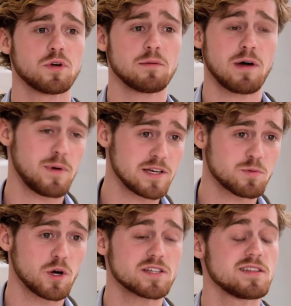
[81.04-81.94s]
putting my
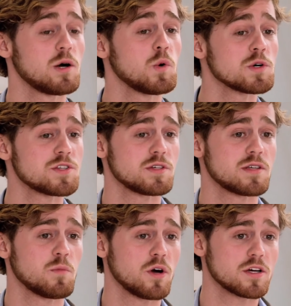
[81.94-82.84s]
best works, and there were also
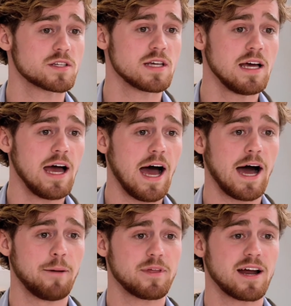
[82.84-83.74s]
some works
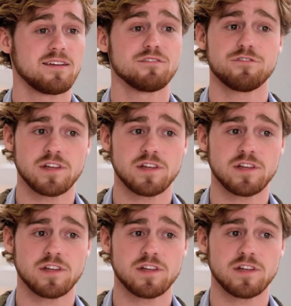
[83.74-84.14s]
that I hadn't